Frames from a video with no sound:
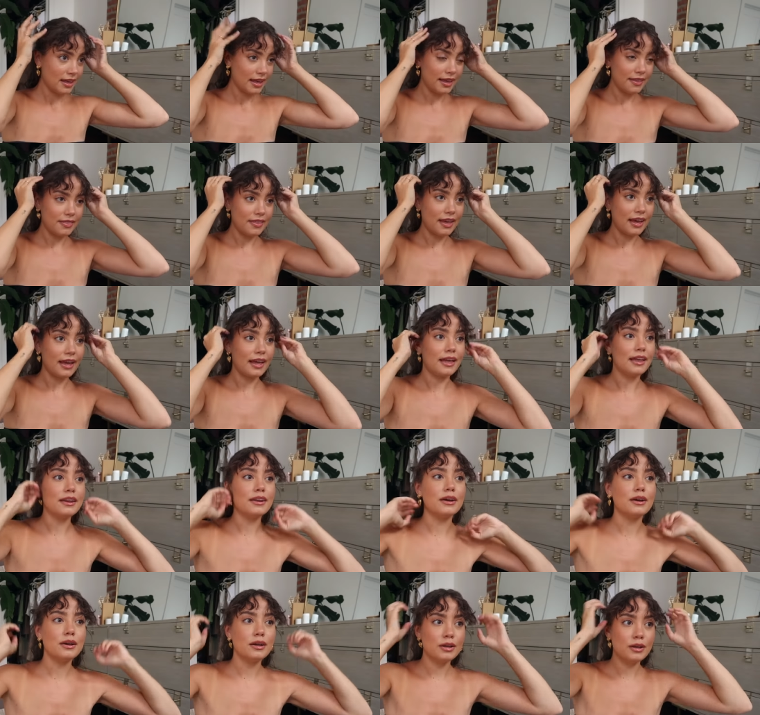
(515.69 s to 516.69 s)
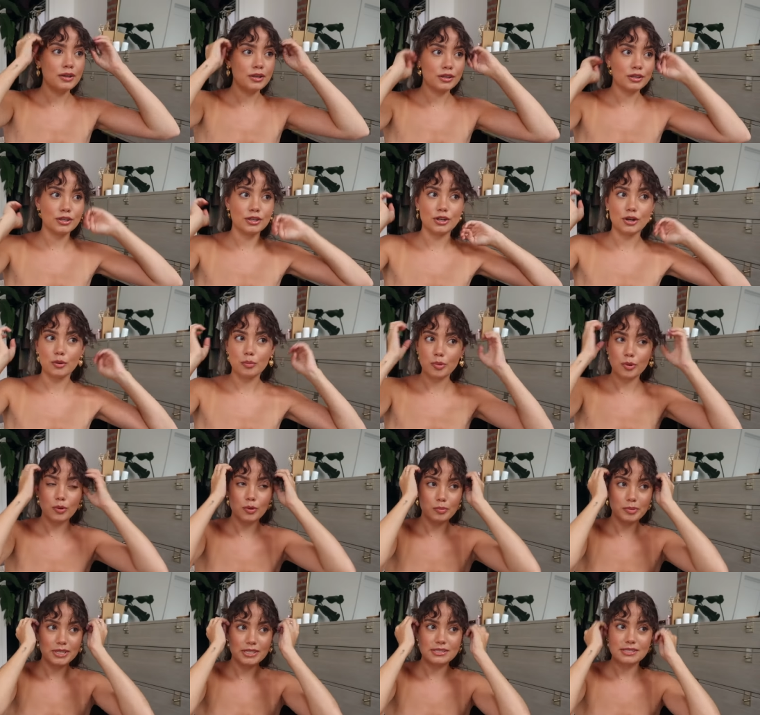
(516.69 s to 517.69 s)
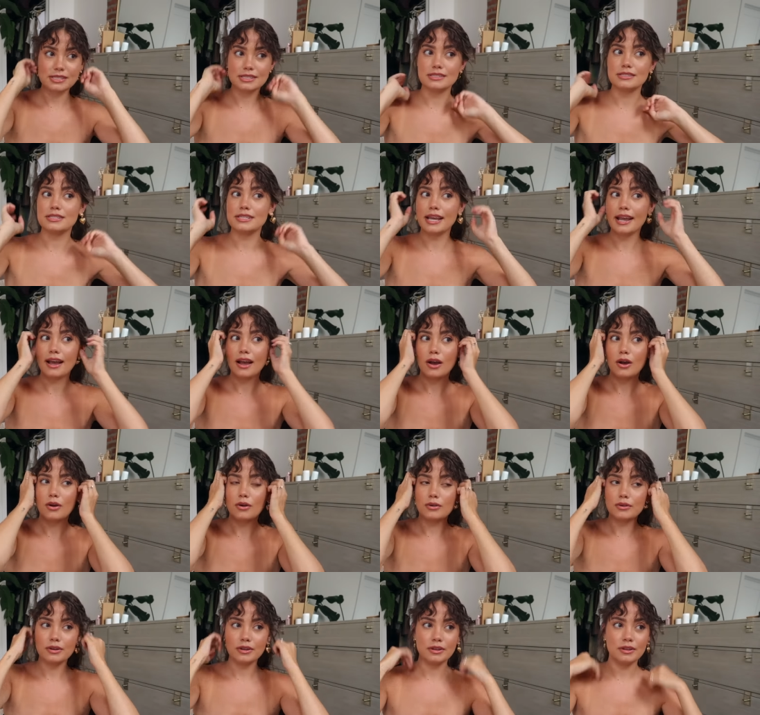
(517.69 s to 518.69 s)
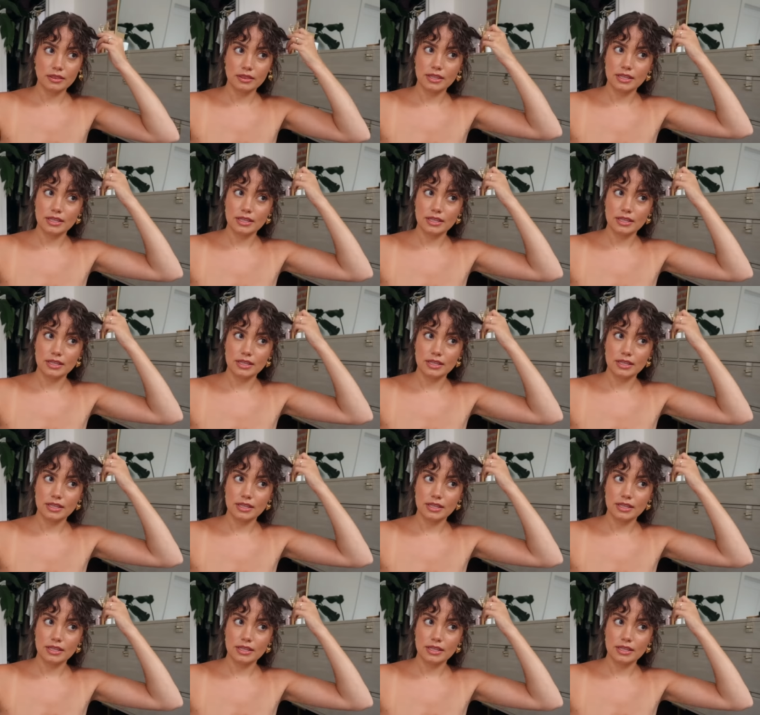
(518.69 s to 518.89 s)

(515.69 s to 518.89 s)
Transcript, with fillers: And then, you know, pull pieces down.